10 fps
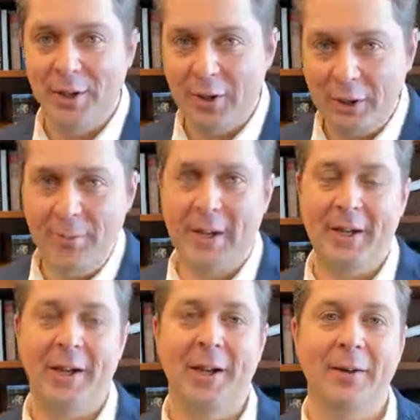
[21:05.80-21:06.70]
her bank
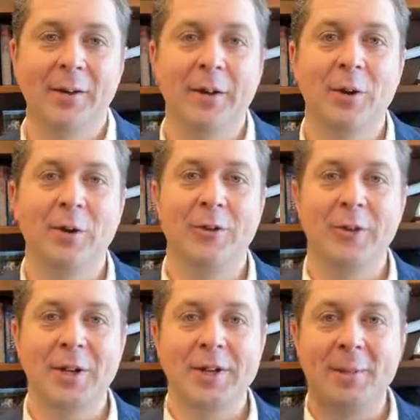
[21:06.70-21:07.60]
account or
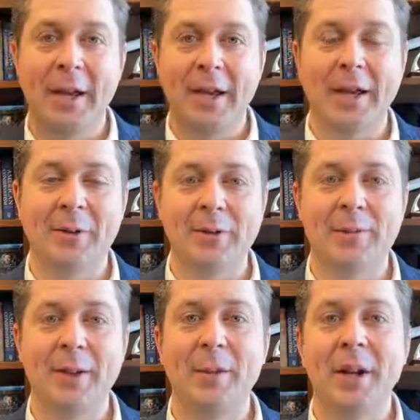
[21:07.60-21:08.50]
freeze the bank accounts of
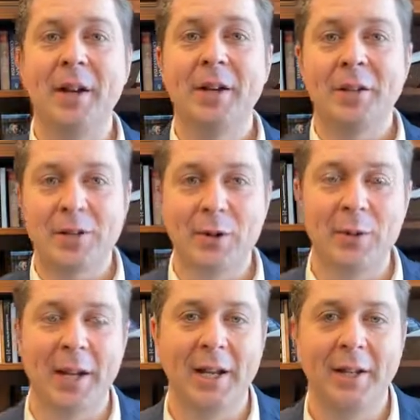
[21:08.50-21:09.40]
anybody
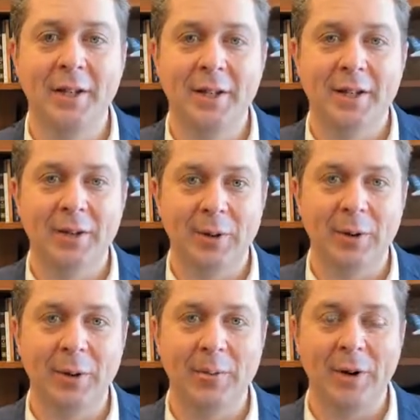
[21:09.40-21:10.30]
donating to the
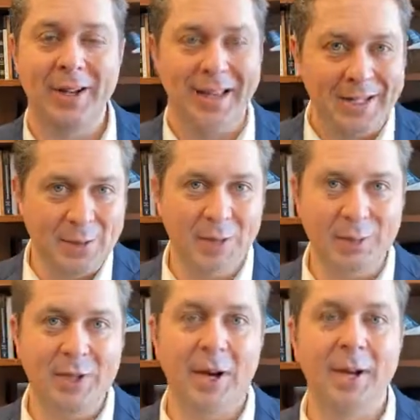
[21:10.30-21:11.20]
Green Party. That's what
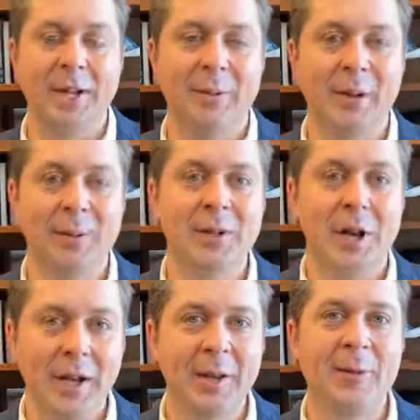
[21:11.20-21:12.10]
we're talking about. We're
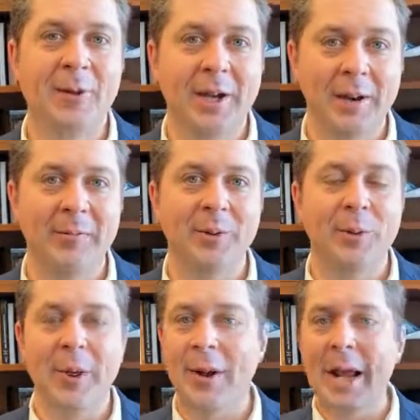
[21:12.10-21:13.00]
talking about the government
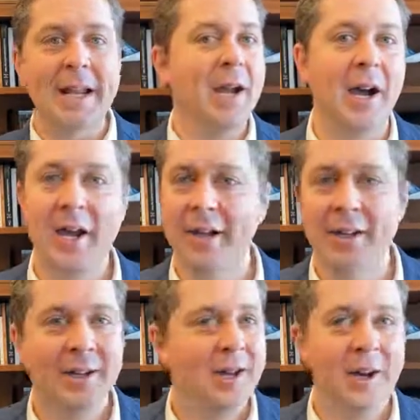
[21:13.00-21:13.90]
without any kind
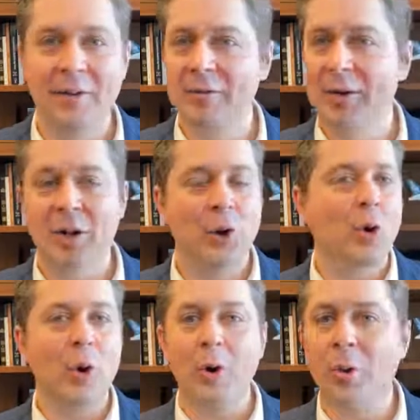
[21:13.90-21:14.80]
of
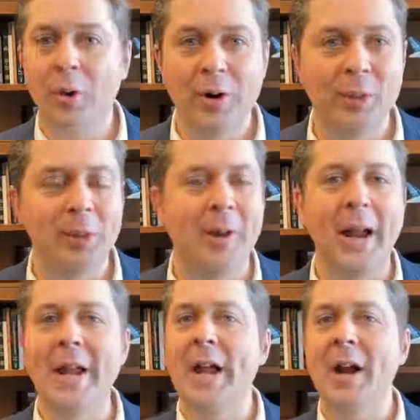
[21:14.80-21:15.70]
court order, without
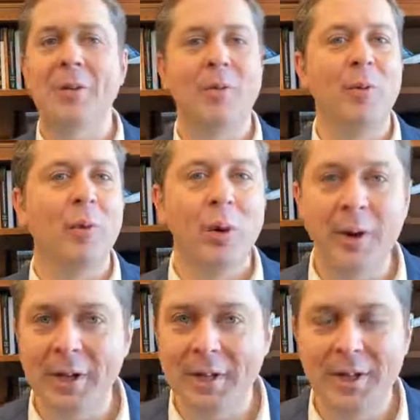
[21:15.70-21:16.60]
any kind of
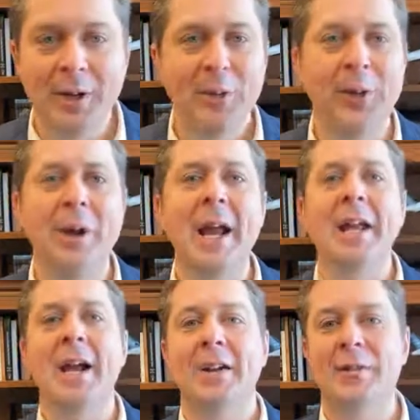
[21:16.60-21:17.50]
warrant, without any
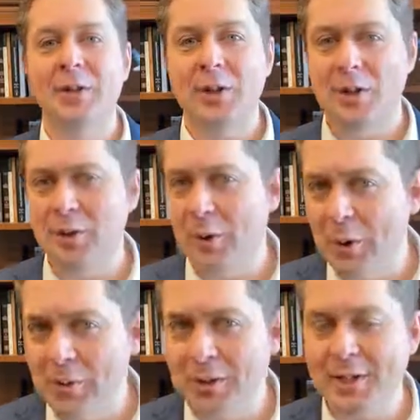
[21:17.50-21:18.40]
kind of judicial
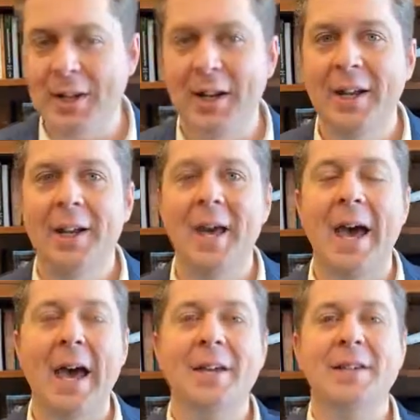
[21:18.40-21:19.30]
oversight,
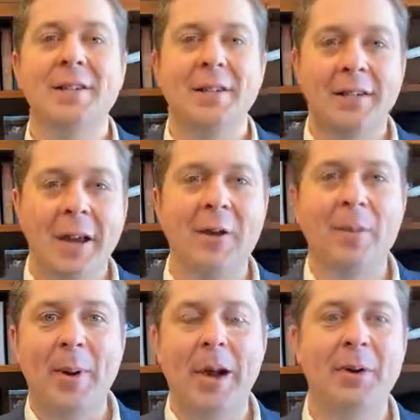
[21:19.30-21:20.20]
has now the
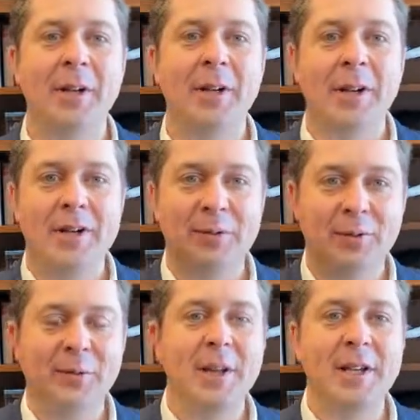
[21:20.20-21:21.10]
power to
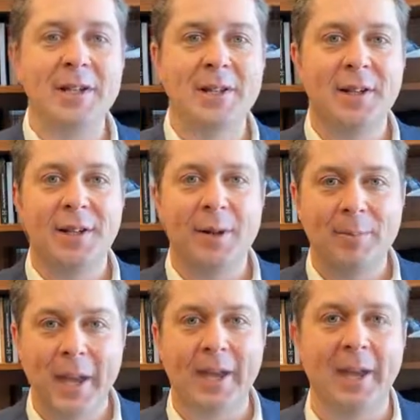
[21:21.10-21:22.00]
freeze
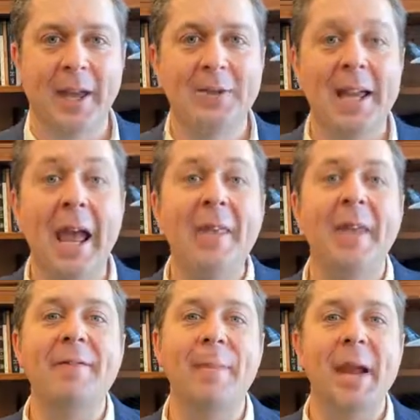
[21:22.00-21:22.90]
bank accounts. And
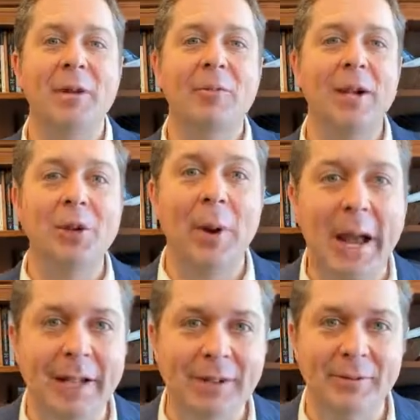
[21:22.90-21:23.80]
they've made it
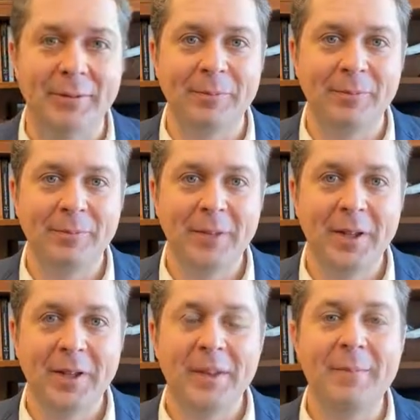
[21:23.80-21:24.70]
retroactive.
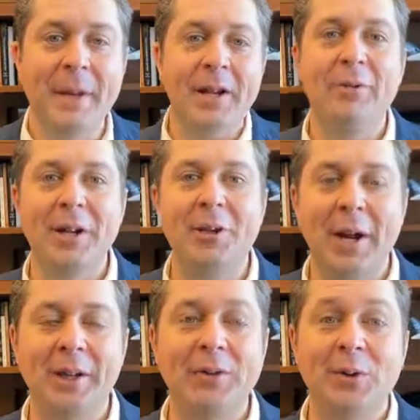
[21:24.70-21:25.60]
They've made it
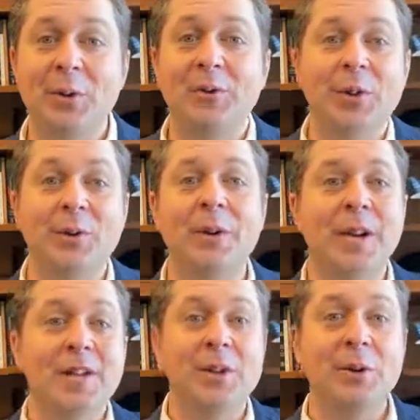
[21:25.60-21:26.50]
retroactive. So if you
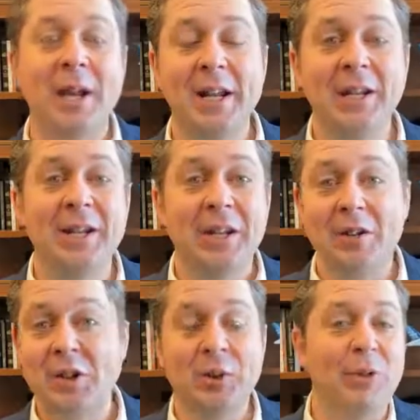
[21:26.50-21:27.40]
donated
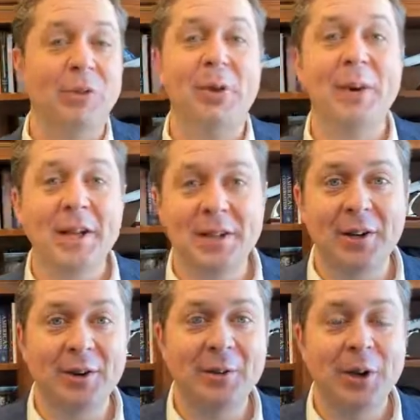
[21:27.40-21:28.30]
two or three weeks
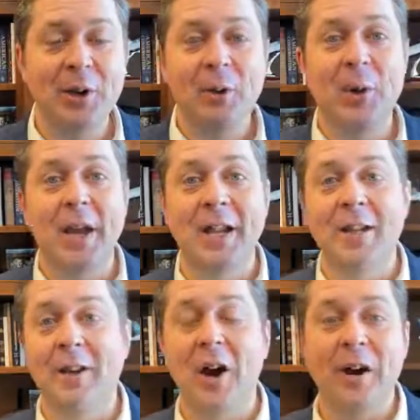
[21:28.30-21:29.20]
ago when
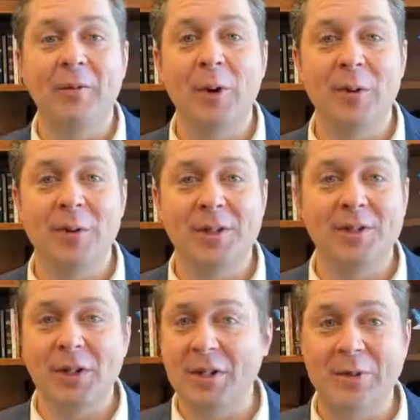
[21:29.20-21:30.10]
the convoy was
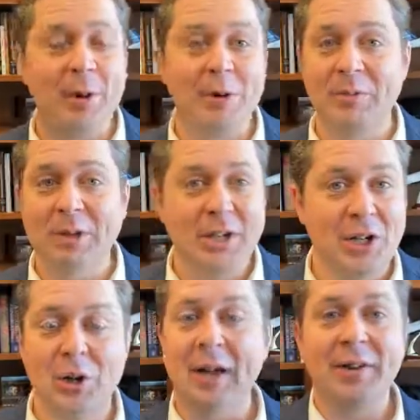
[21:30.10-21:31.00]
just about
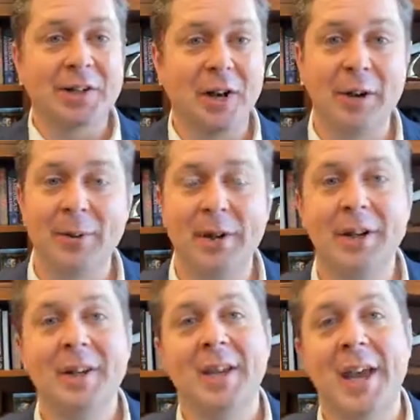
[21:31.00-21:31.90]
driving to Ottawa
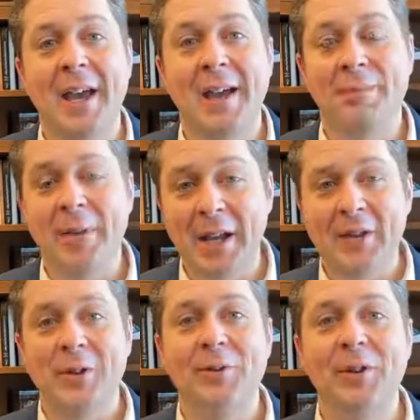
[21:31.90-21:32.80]
and
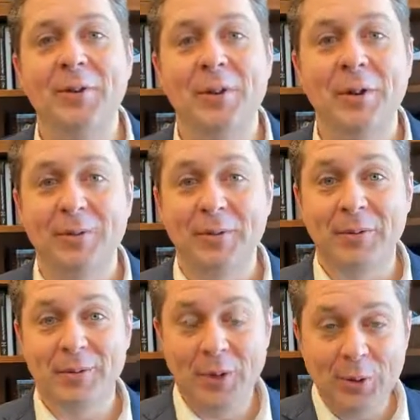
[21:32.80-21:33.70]
making their views known, if
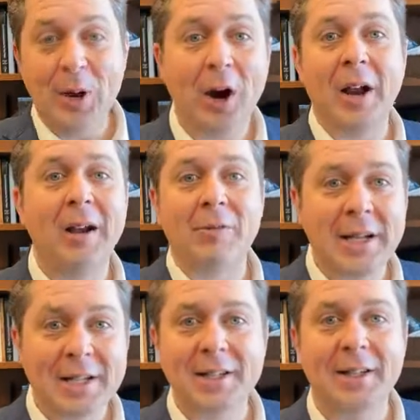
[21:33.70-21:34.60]
you are at
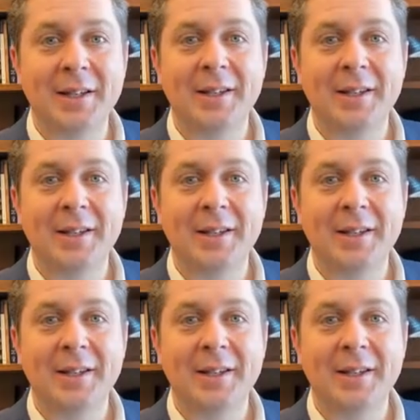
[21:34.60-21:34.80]
risk